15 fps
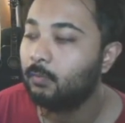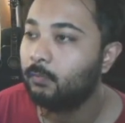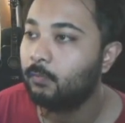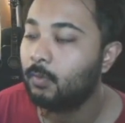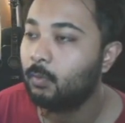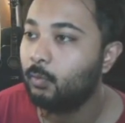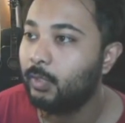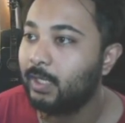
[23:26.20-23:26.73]

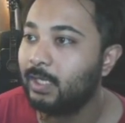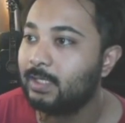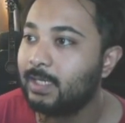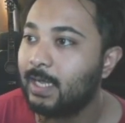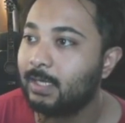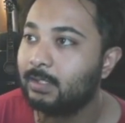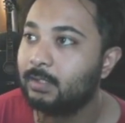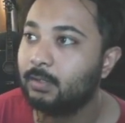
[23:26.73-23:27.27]
from wing
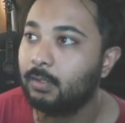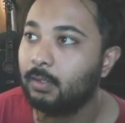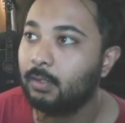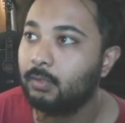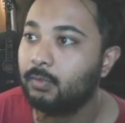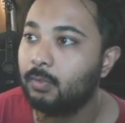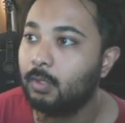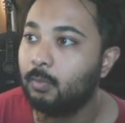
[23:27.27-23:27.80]
attacks
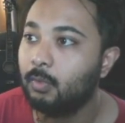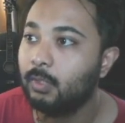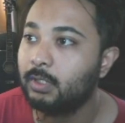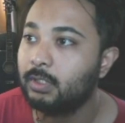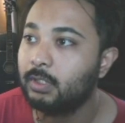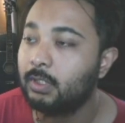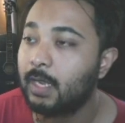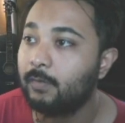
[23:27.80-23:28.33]
to their
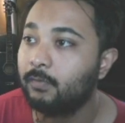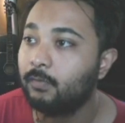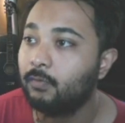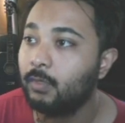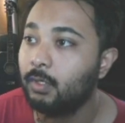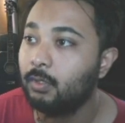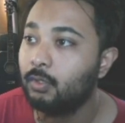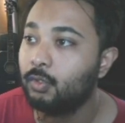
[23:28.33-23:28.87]
bullet seed after
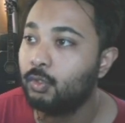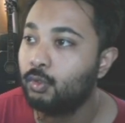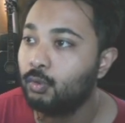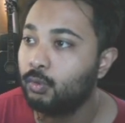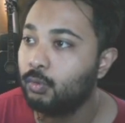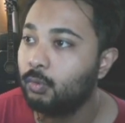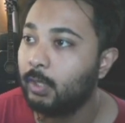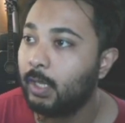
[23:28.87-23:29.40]
3,
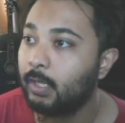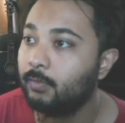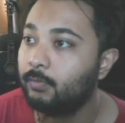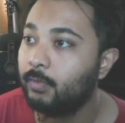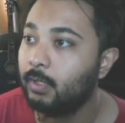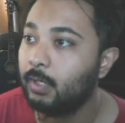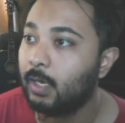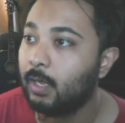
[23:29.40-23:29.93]
2 and
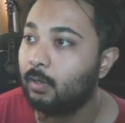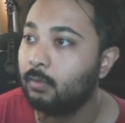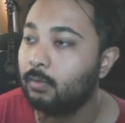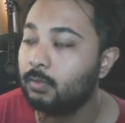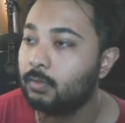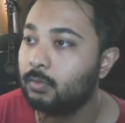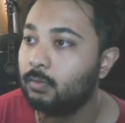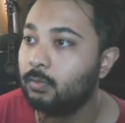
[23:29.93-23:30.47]
3 now.
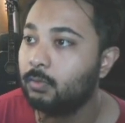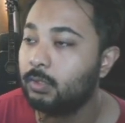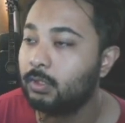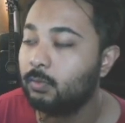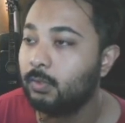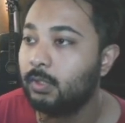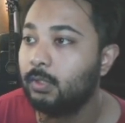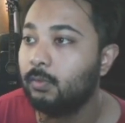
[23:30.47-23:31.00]
So
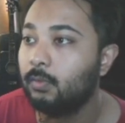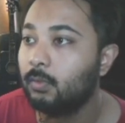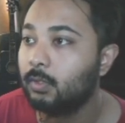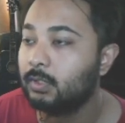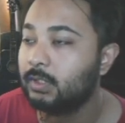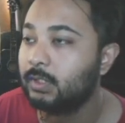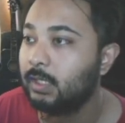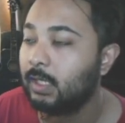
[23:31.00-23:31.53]
this way they will
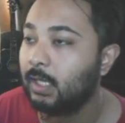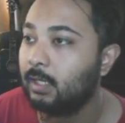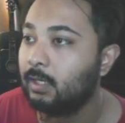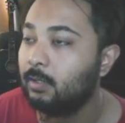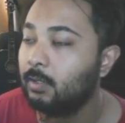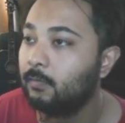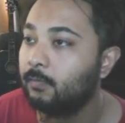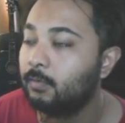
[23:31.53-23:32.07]
not sneak
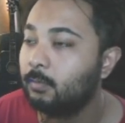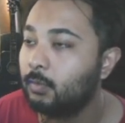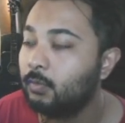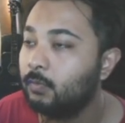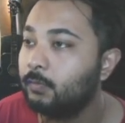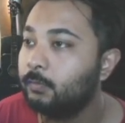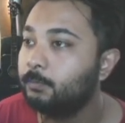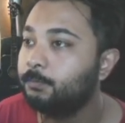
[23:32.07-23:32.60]
any of the
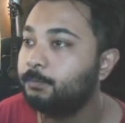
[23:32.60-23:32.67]
move.